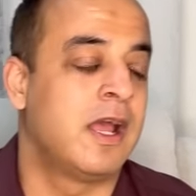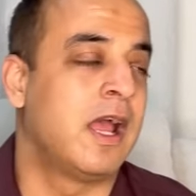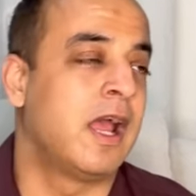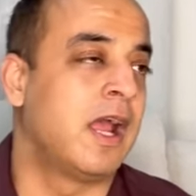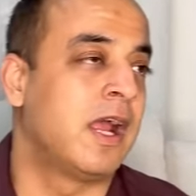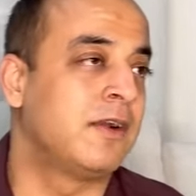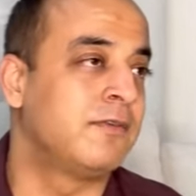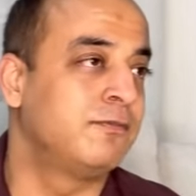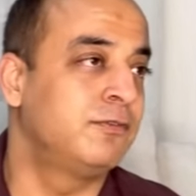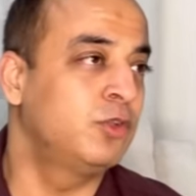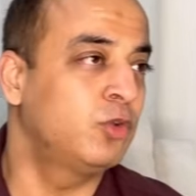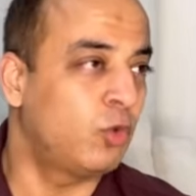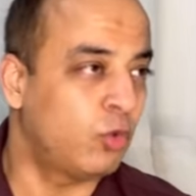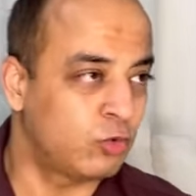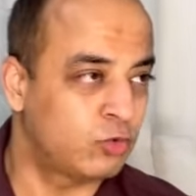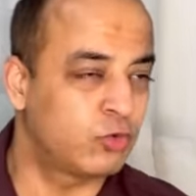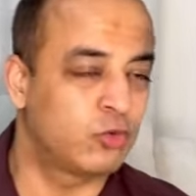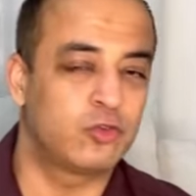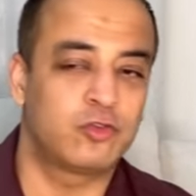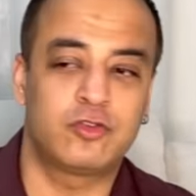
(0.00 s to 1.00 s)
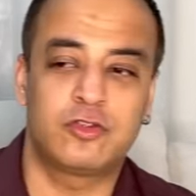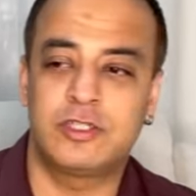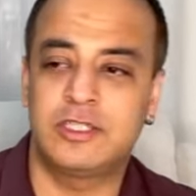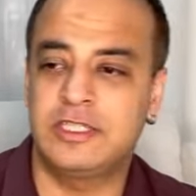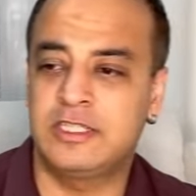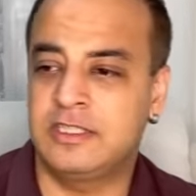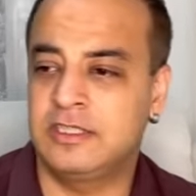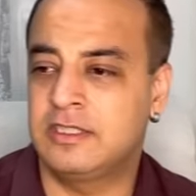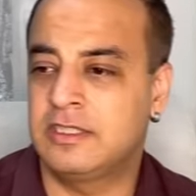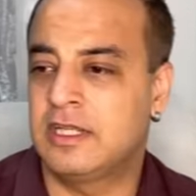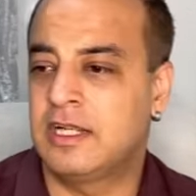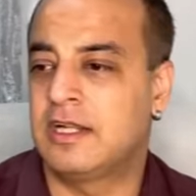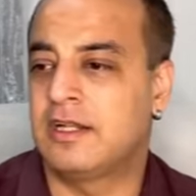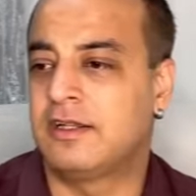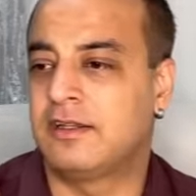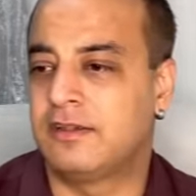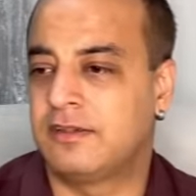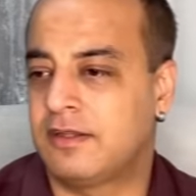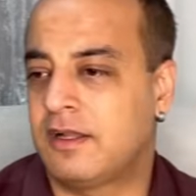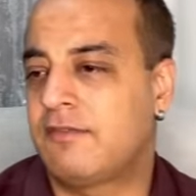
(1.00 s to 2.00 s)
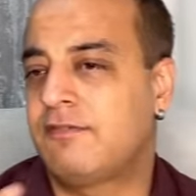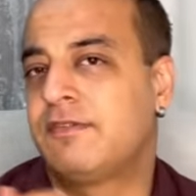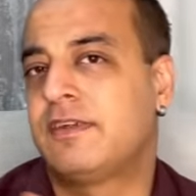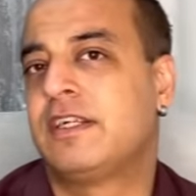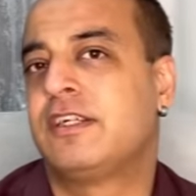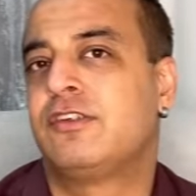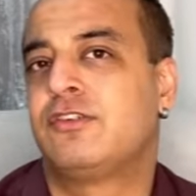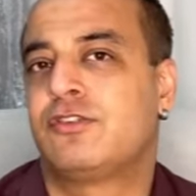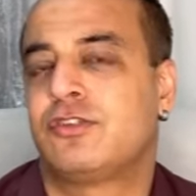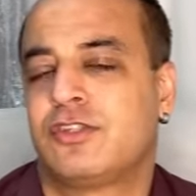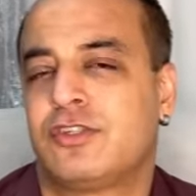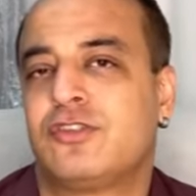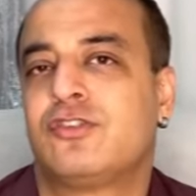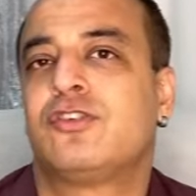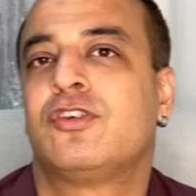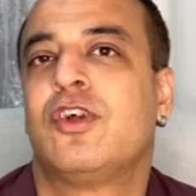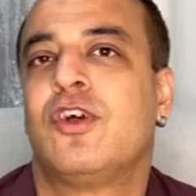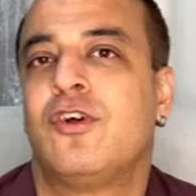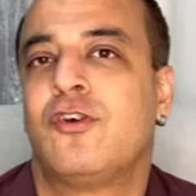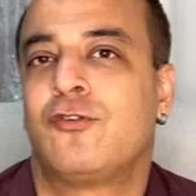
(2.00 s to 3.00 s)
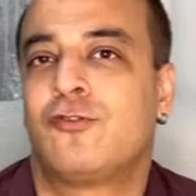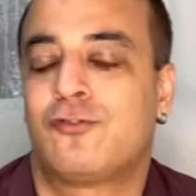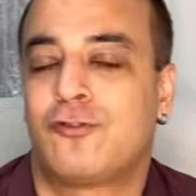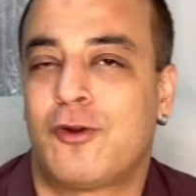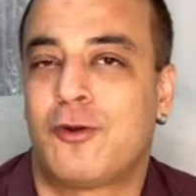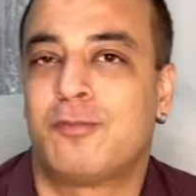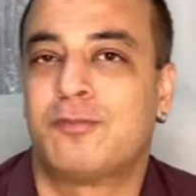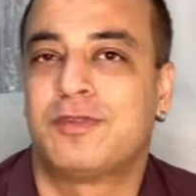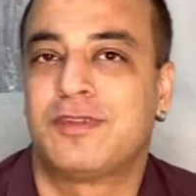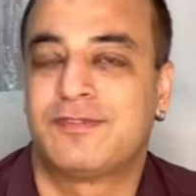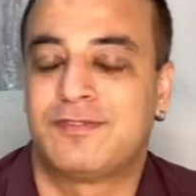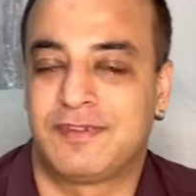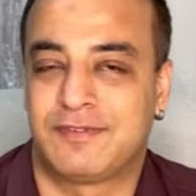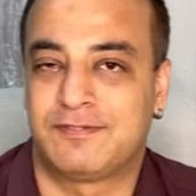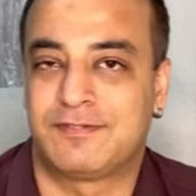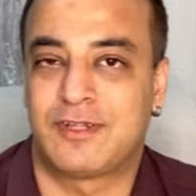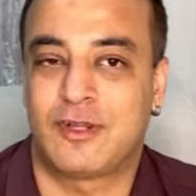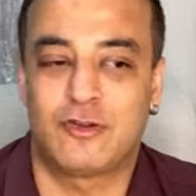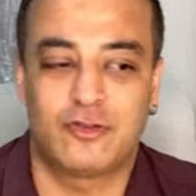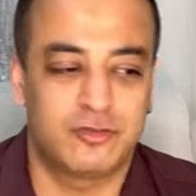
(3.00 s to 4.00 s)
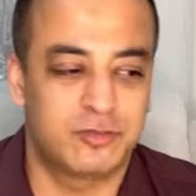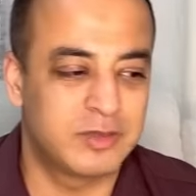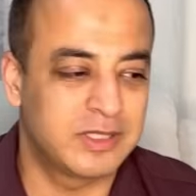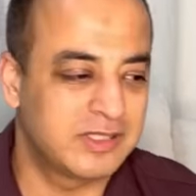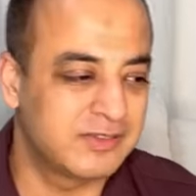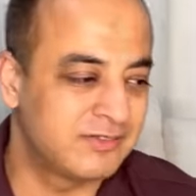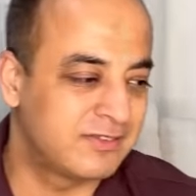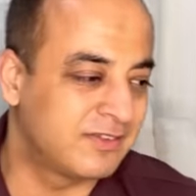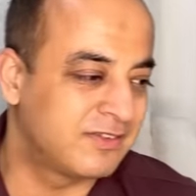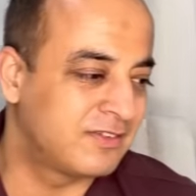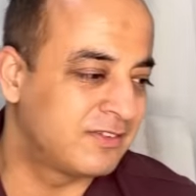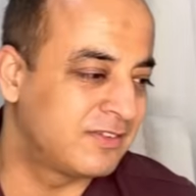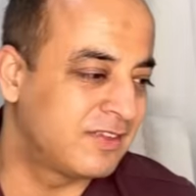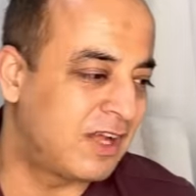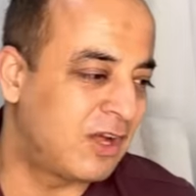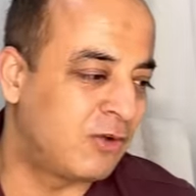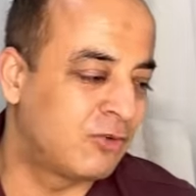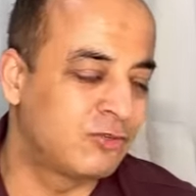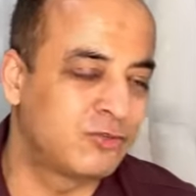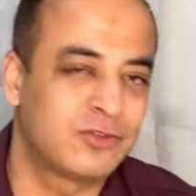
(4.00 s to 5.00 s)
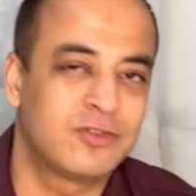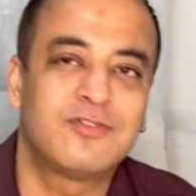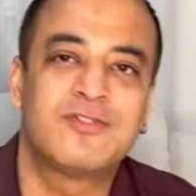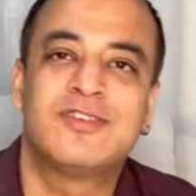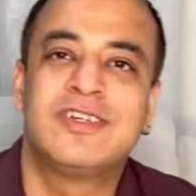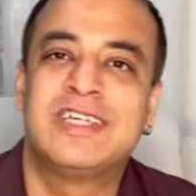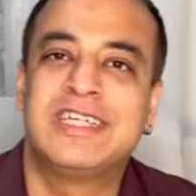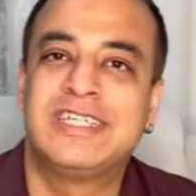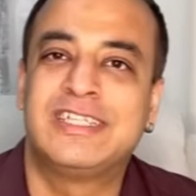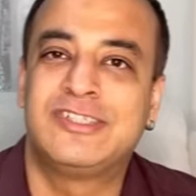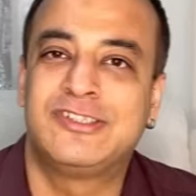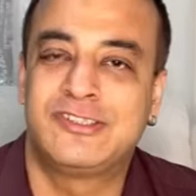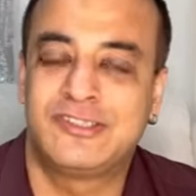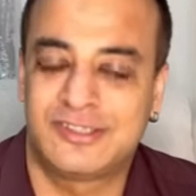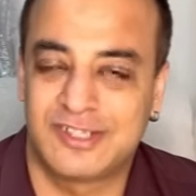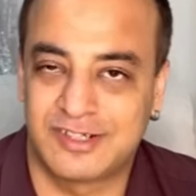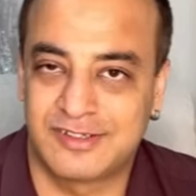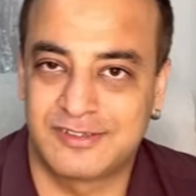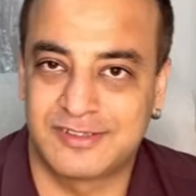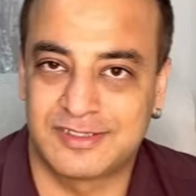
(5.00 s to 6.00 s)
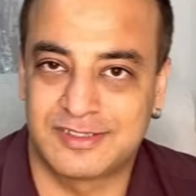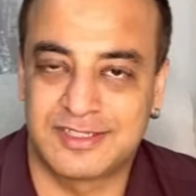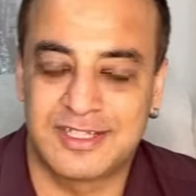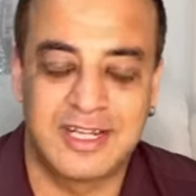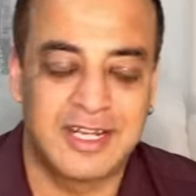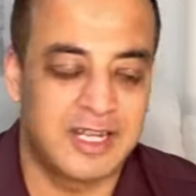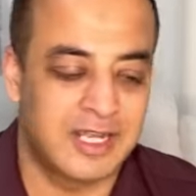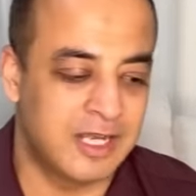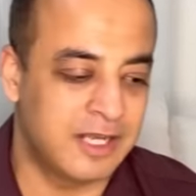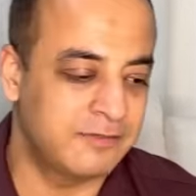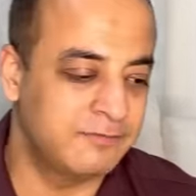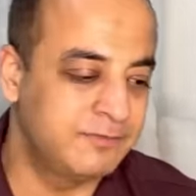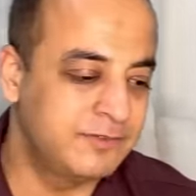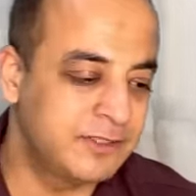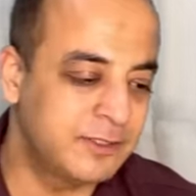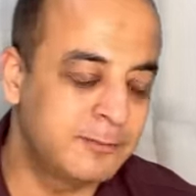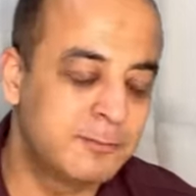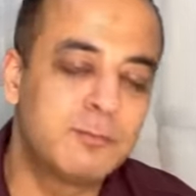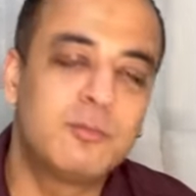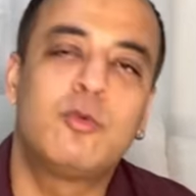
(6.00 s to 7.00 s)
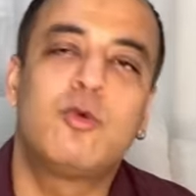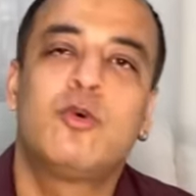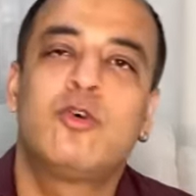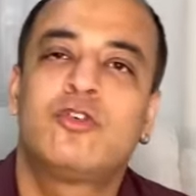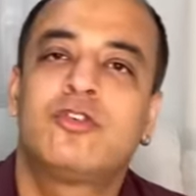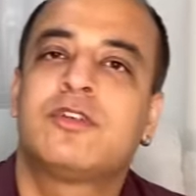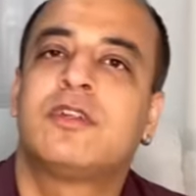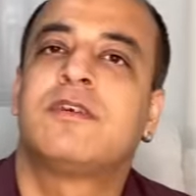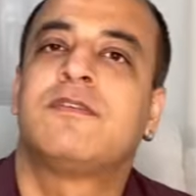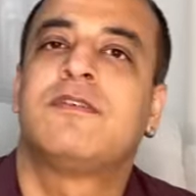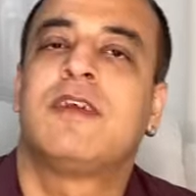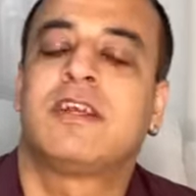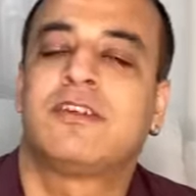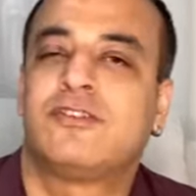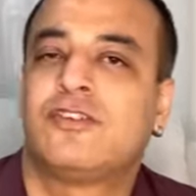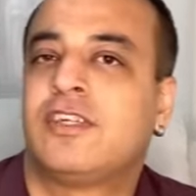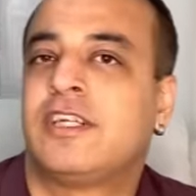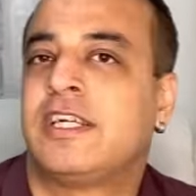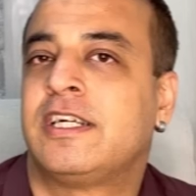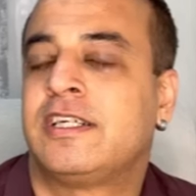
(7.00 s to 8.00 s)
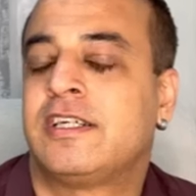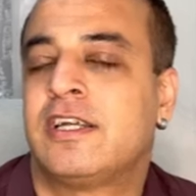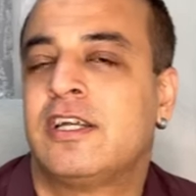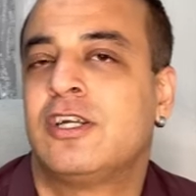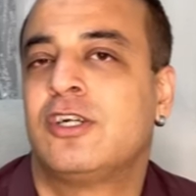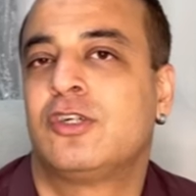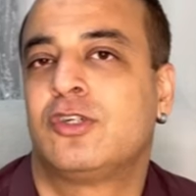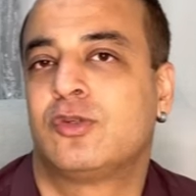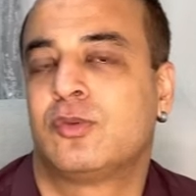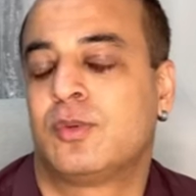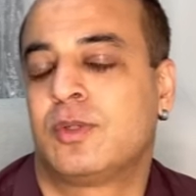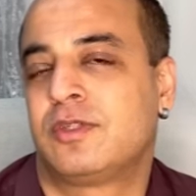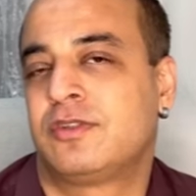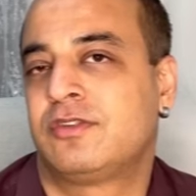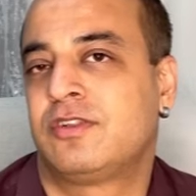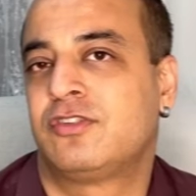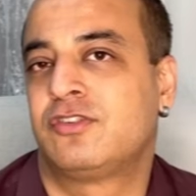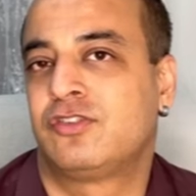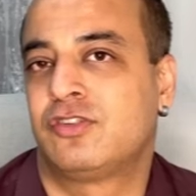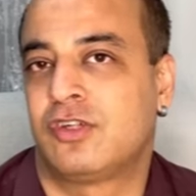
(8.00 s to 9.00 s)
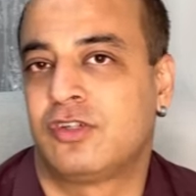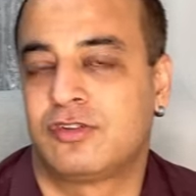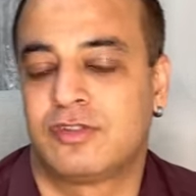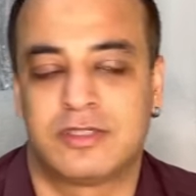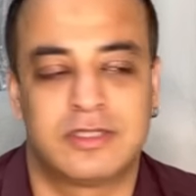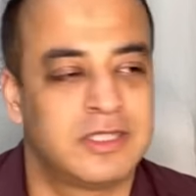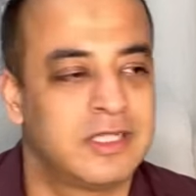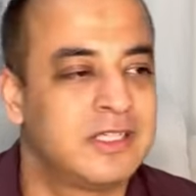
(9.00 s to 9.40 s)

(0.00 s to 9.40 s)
And we also see love interest from the fifth house because it is the house of children and we are most affectionate towards the children.